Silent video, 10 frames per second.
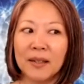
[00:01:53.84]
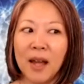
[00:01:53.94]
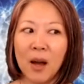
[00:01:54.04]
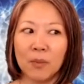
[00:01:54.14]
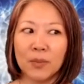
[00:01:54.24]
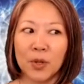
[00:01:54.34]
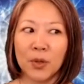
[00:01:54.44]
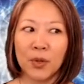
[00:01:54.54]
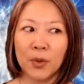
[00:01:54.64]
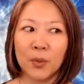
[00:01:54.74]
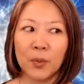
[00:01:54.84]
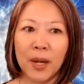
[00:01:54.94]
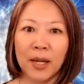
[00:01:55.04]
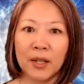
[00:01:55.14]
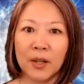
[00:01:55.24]
Oh, so are you
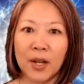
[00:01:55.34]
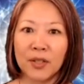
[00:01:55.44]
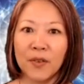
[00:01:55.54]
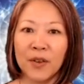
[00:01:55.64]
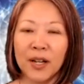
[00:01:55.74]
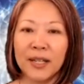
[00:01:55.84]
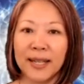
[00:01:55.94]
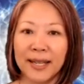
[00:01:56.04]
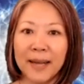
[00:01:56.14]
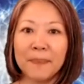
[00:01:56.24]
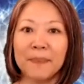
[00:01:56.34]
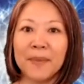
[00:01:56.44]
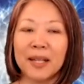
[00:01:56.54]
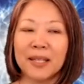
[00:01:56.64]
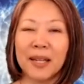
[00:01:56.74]
ready to cross over? He's like, Yep.
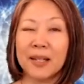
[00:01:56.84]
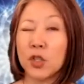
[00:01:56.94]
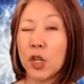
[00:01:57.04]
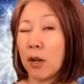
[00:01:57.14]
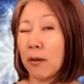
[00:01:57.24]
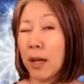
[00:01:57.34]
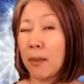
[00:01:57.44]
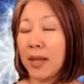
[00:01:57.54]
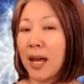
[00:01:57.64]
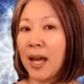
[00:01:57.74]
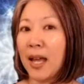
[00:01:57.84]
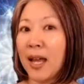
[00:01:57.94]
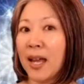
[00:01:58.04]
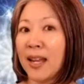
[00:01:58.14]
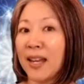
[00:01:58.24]
And I said, Is Jane okay with that?
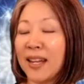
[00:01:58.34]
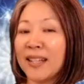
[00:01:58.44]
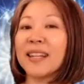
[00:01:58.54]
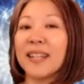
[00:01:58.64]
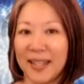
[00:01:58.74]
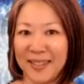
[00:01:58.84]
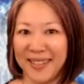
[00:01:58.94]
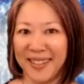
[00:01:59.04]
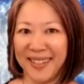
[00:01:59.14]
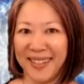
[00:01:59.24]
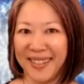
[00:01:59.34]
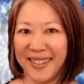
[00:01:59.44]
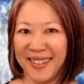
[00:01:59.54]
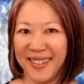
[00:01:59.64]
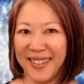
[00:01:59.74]
And he said, Yes.
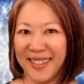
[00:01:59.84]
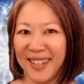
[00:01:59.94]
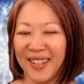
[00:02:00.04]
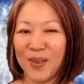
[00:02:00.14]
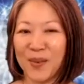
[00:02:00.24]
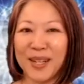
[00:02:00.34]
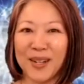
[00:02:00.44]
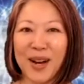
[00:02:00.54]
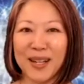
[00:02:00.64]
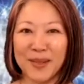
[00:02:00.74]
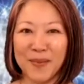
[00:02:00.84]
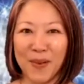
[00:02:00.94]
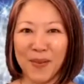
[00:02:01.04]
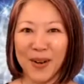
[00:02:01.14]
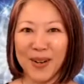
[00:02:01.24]
So we did cross him
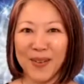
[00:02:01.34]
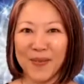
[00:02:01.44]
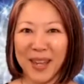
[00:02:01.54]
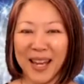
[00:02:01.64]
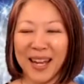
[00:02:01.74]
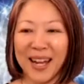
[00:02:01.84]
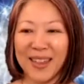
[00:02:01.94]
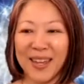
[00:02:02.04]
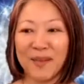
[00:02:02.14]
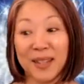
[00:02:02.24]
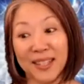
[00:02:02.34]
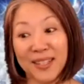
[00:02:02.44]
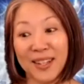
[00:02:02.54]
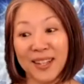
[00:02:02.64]
over. And I thought, well, this could